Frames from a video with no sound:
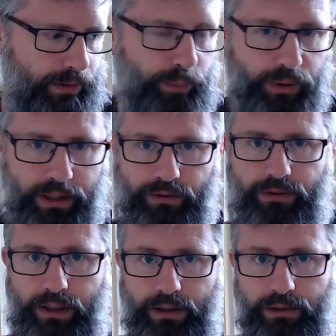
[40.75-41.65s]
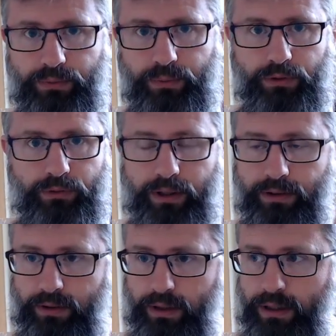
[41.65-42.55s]
book itself was
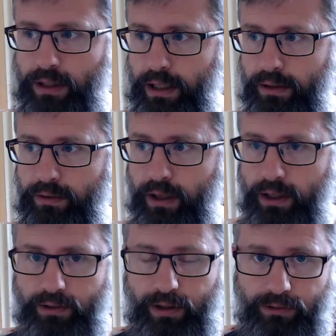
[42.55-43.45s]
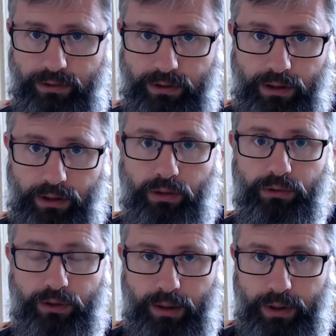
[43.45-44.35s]
written and done and dusted a
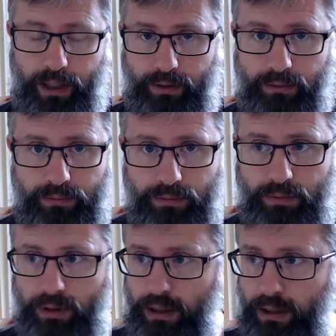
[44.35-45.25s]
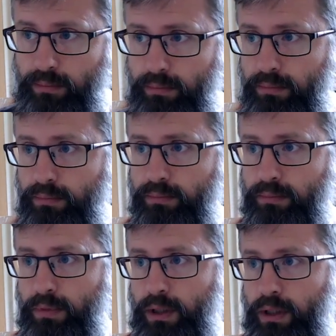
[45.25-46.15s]
long time ago. I
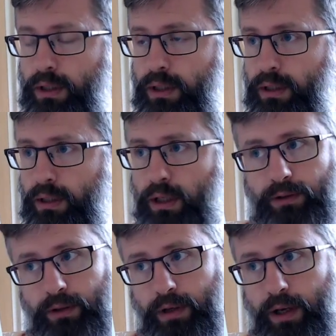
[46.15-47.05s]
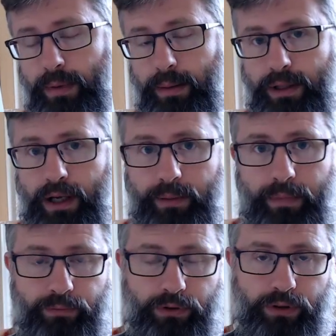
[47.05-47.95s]
don't know, maybe
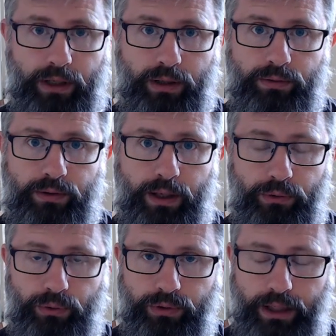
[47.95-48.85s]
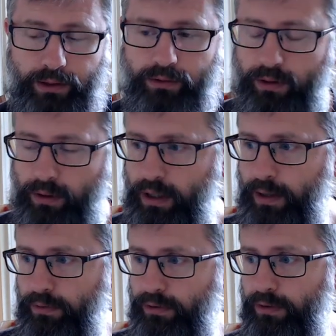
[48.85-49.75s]
9 months ago, that was all done. So
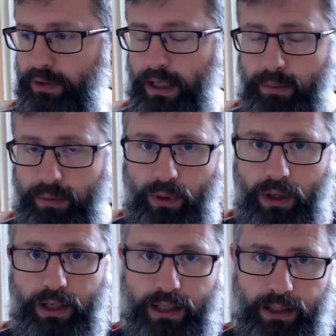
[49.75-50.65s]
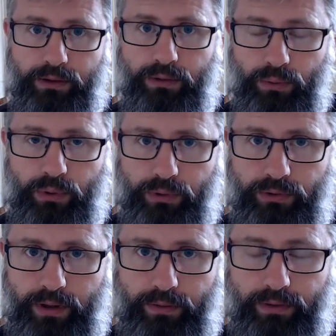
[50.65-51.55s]
ever since then, I've been working
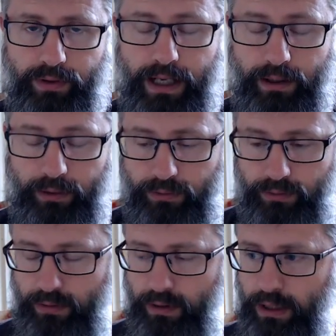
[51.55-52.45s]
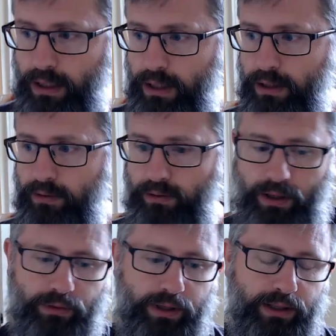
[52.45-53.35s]
towards everything else.
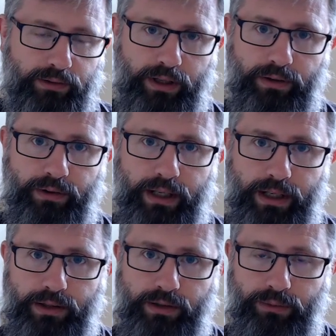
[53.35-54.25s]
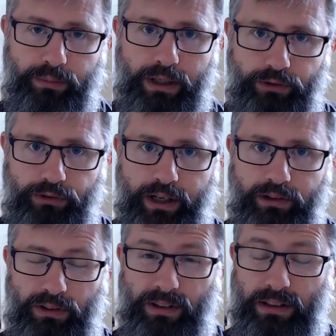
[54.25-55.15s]
So the interior, there's some
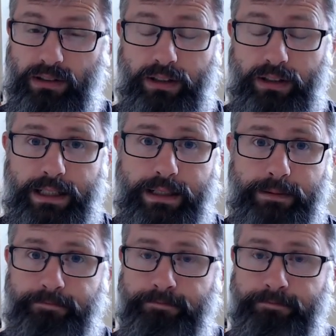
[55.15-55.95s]
illustrations inside.